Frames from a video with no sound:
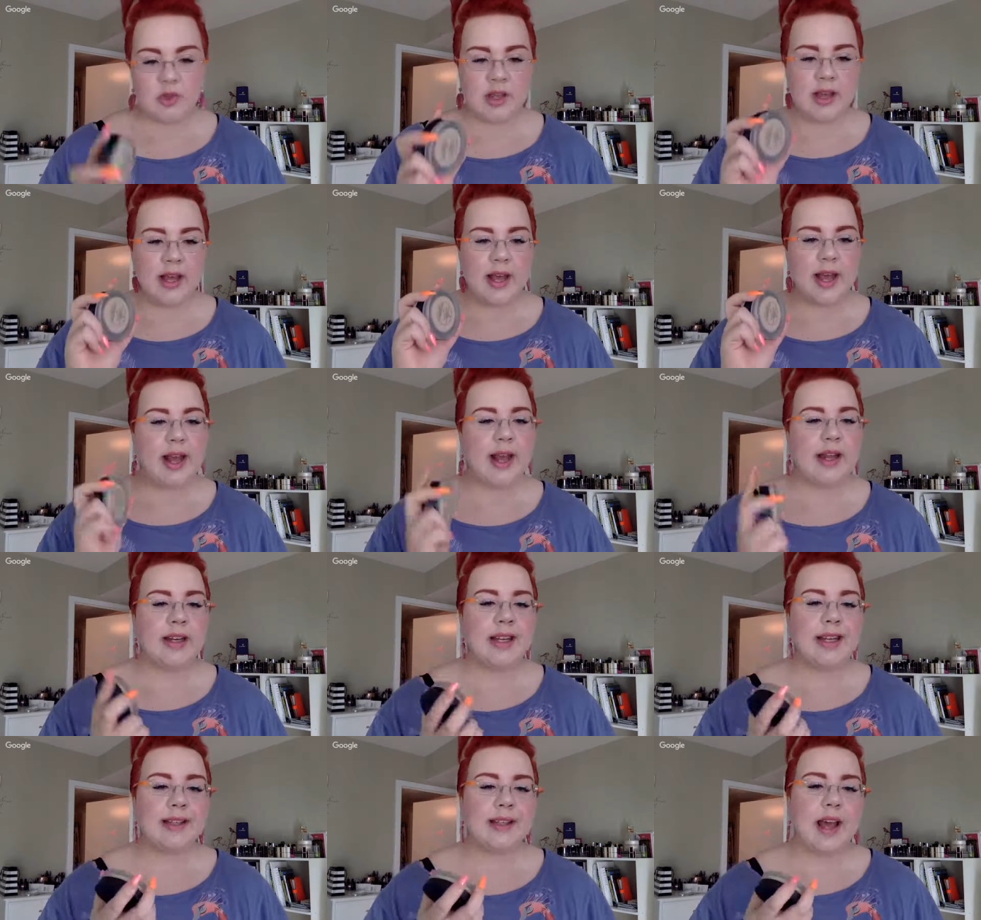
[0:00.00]

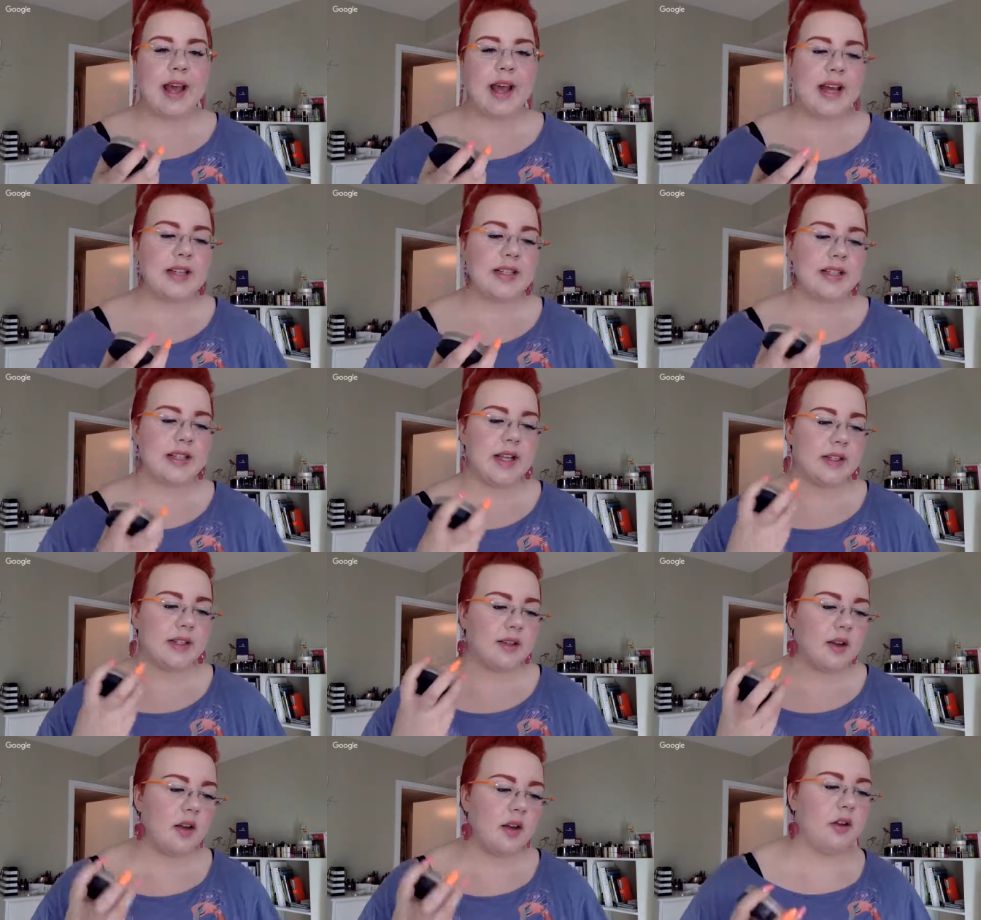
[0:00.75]
and it has
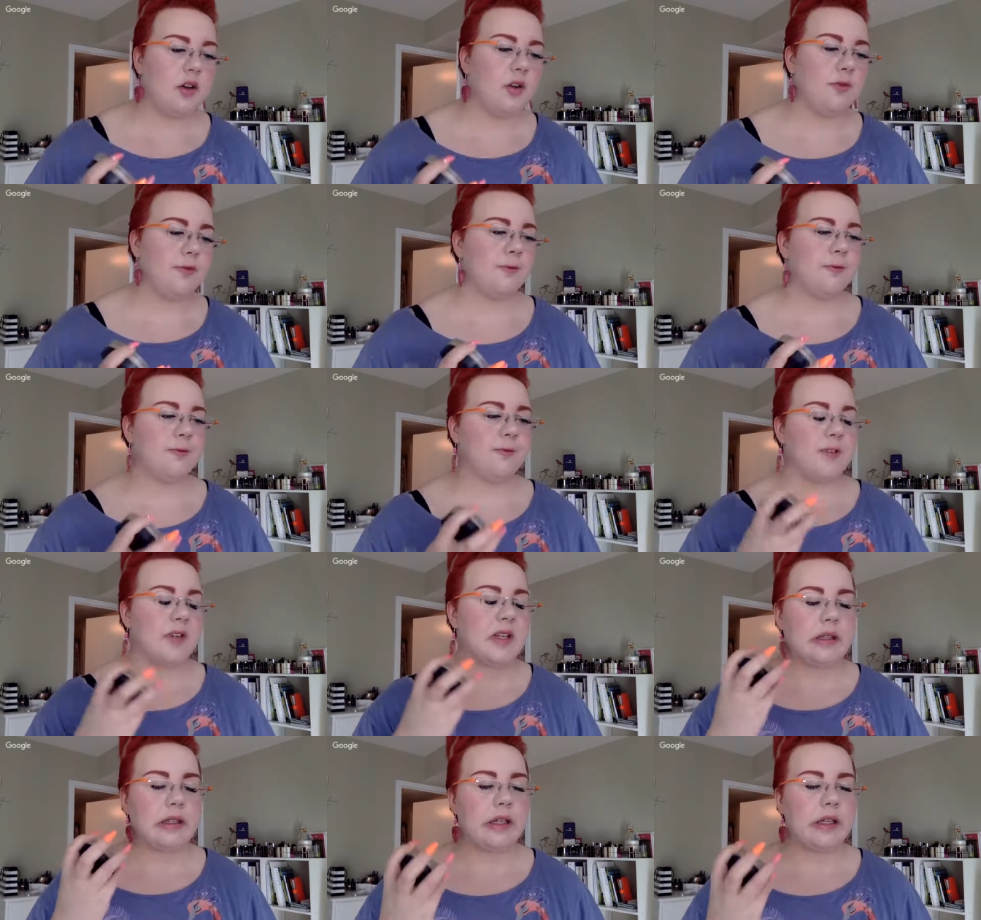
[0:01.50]
that kind of
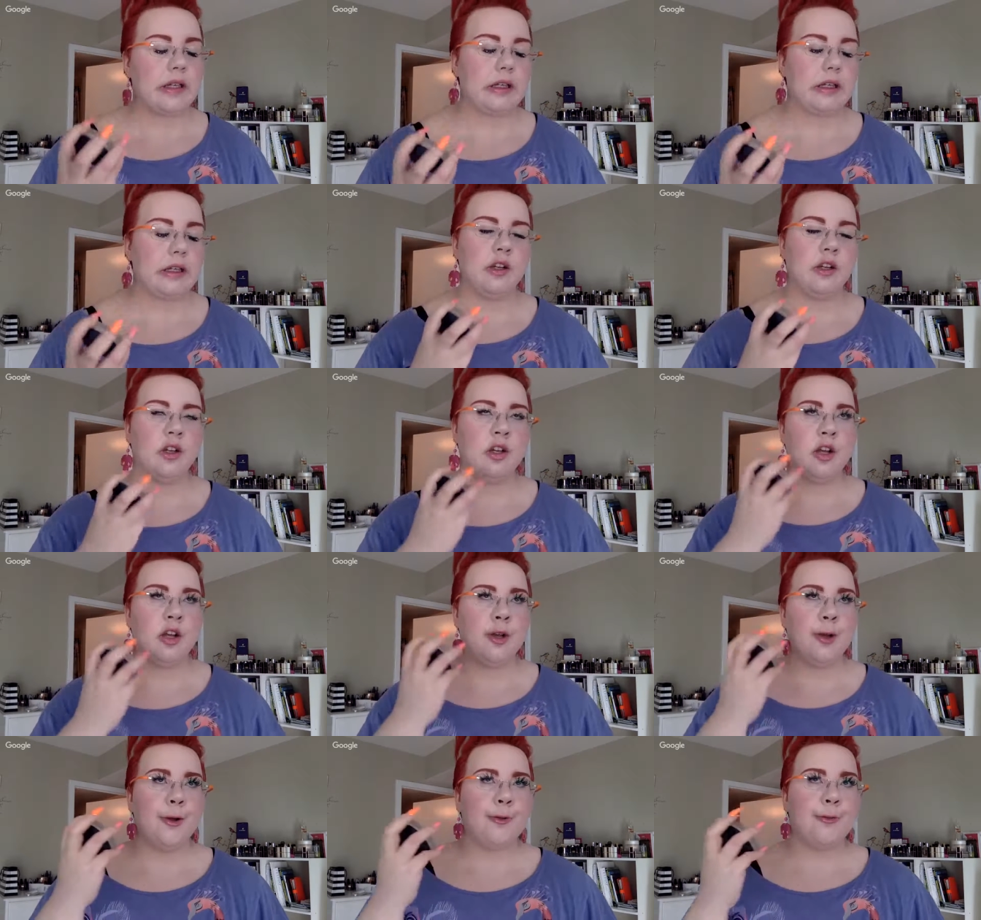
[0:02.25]
feeling,
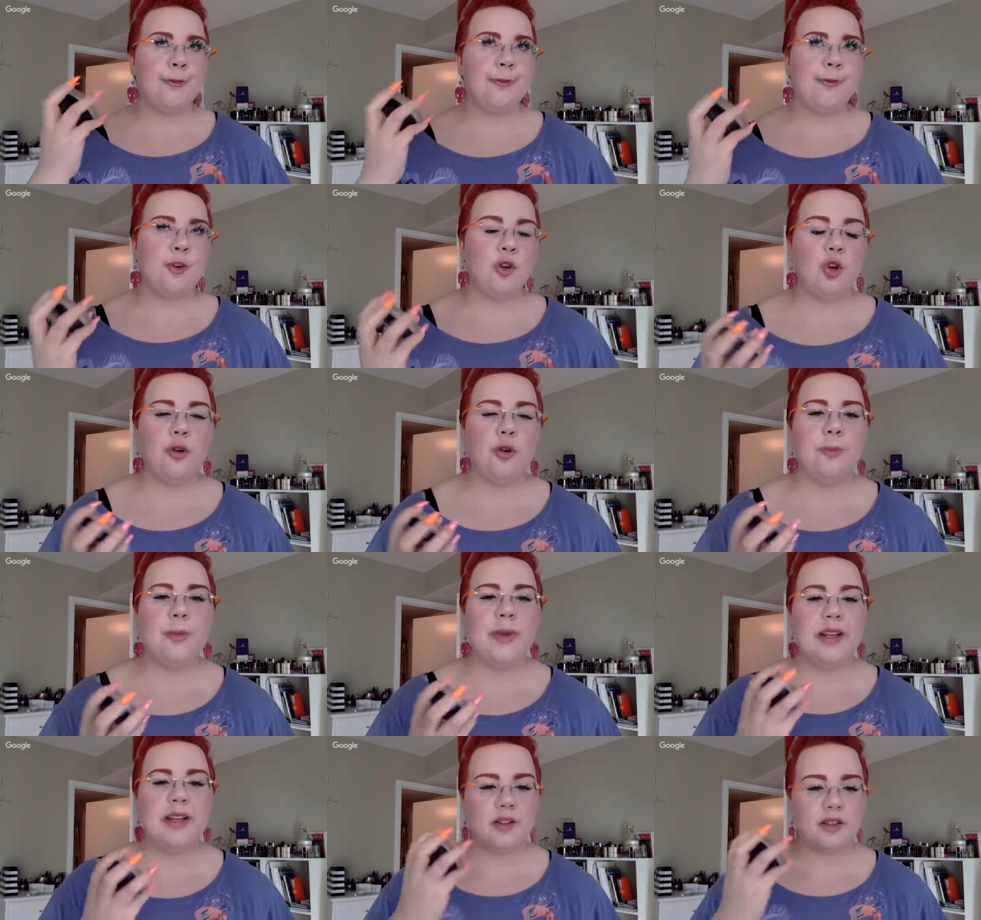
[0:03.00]

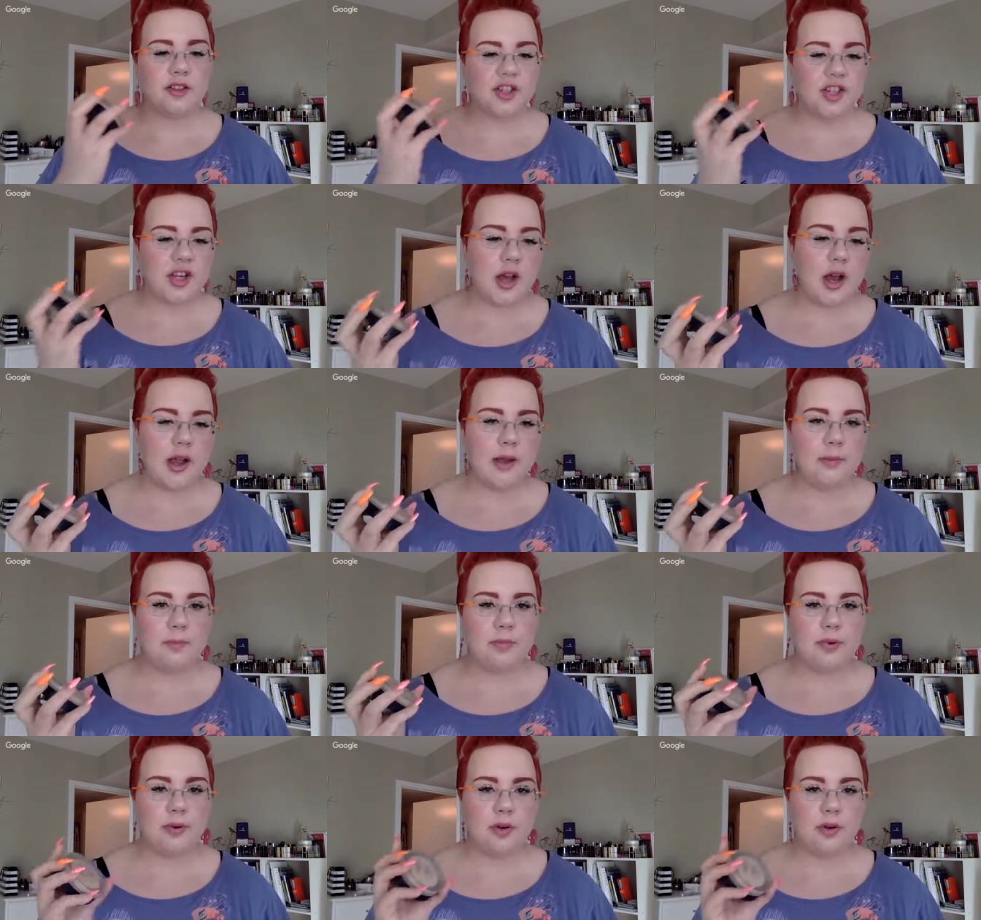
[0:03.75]
firming
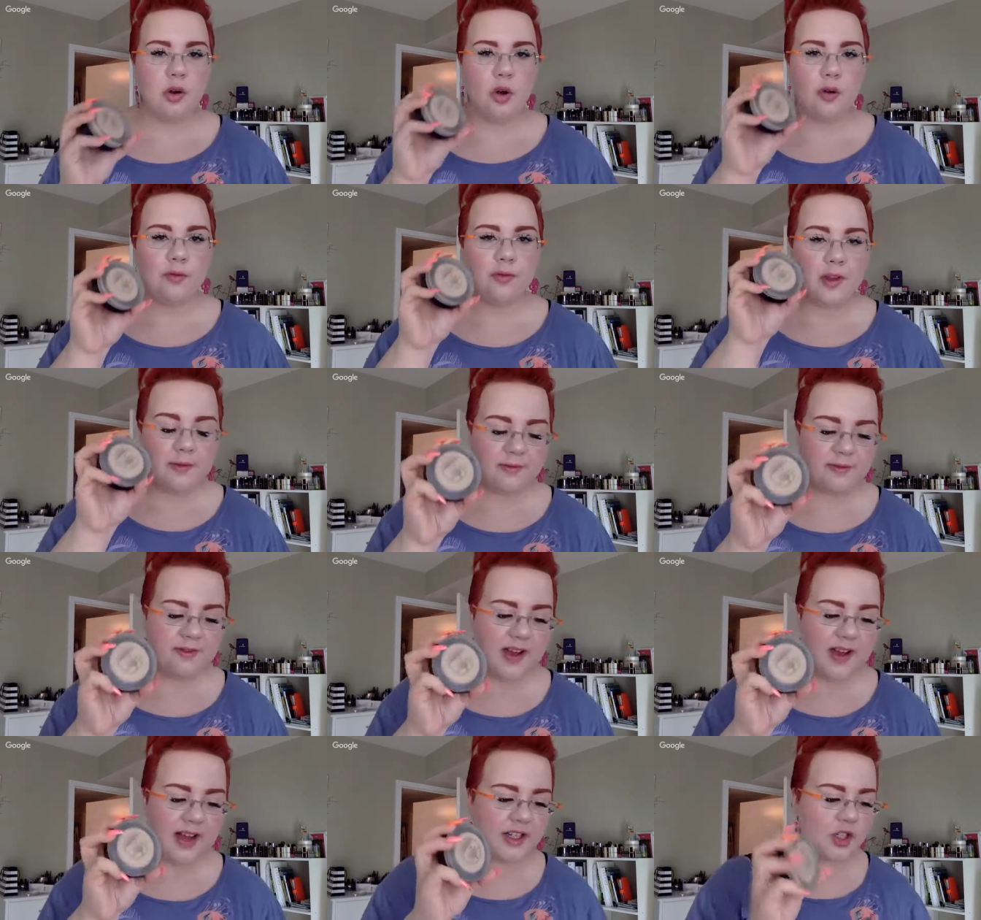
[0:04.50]
type of
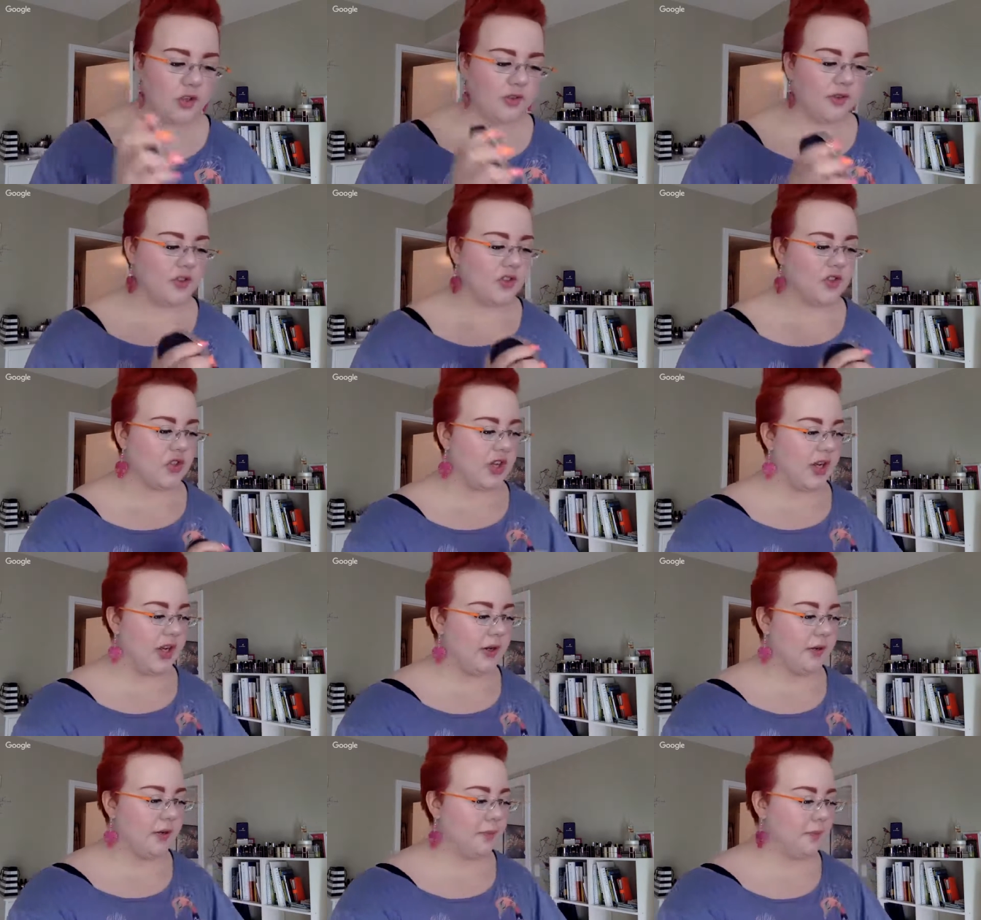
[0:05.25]
effect on the
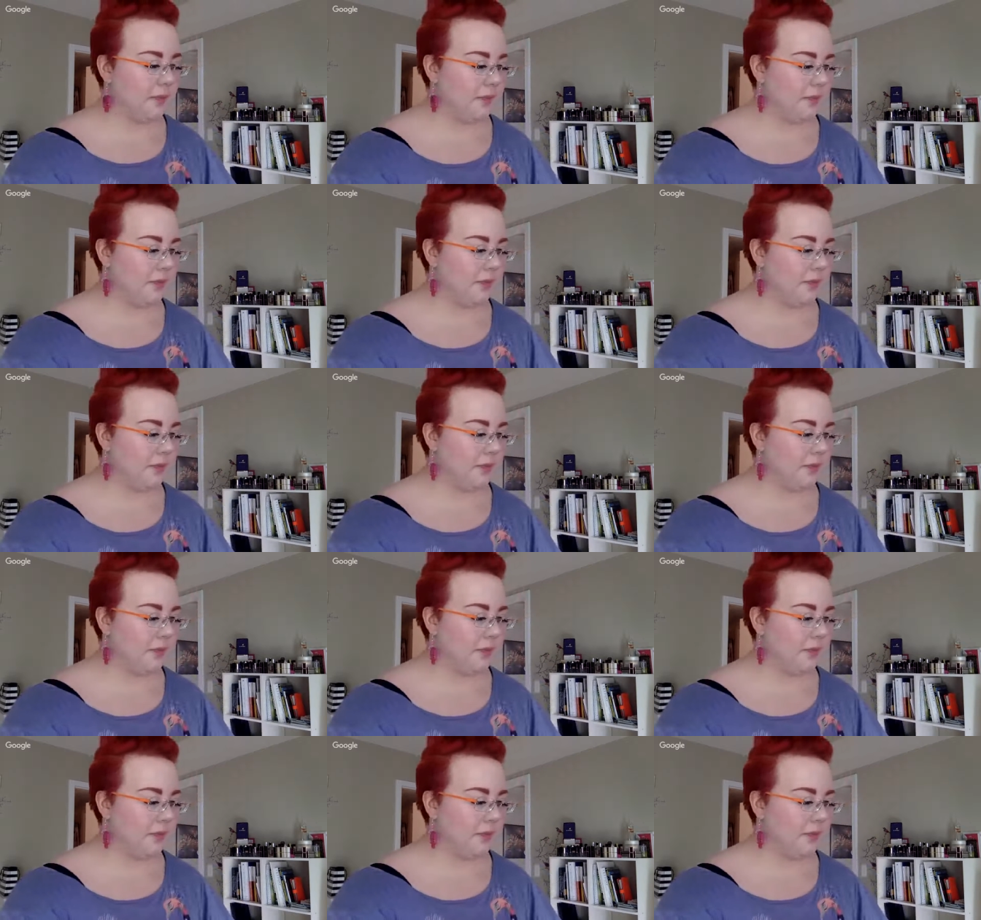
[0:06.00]
skin.